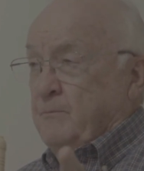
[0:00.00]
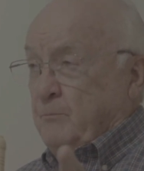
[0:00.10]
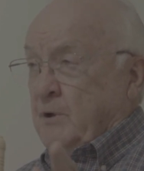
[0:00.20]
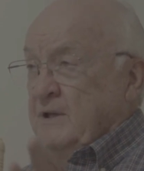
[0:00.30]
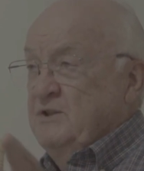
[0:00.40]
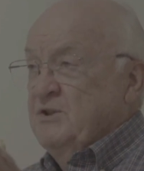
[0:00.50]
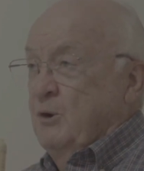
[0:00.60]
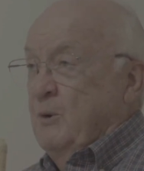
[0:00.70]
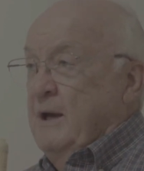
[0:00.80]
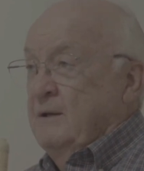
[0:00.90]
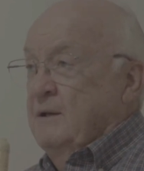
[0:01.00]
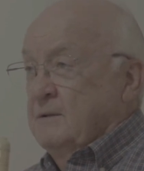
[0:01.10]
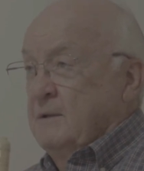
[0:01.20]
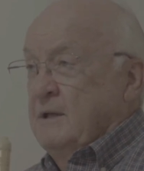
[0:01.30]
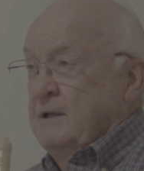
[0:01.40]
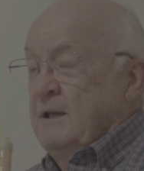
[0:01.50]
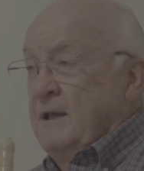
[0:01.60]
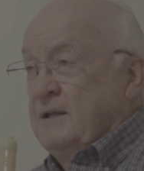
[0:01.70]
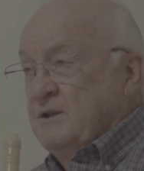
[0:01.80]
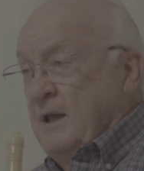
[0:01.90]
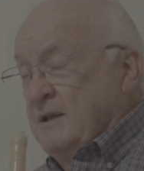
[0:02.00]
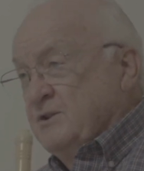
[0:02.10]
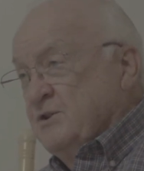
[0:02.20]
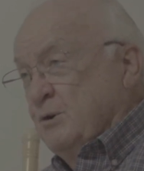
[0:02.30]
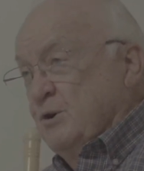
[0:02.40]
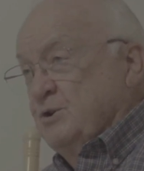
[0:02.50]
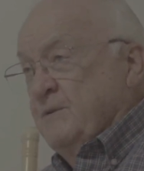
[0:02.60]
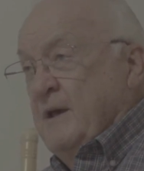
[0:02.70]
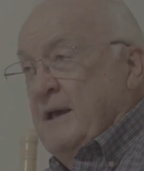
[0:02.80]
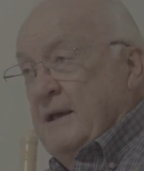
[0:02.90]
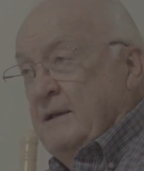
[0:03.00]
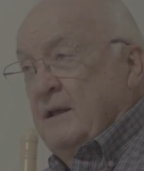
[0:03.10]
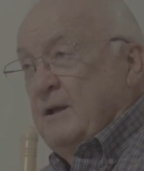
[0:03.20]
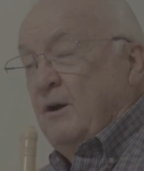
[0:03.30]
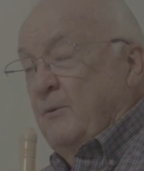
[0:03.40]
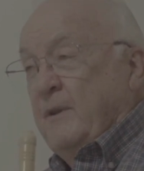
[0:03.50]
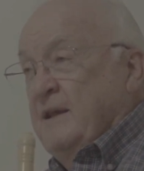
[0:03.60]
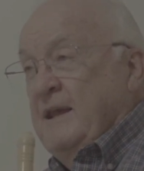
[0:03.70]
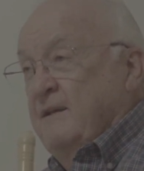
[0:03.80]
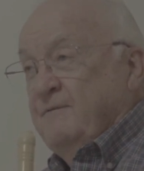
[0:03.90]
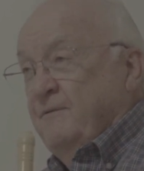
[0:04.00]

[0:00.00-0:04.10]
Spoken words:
police go out and search that, and all, they can't